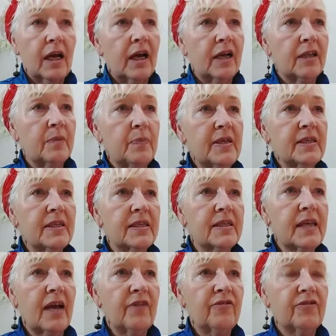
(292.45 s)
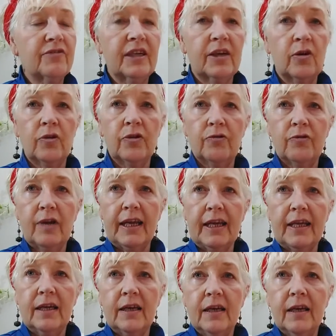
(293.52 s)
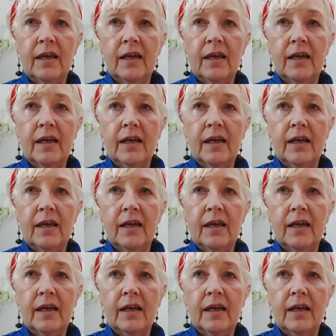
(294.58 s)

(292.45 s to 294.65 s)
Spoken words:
And the piece of scaffolding on the right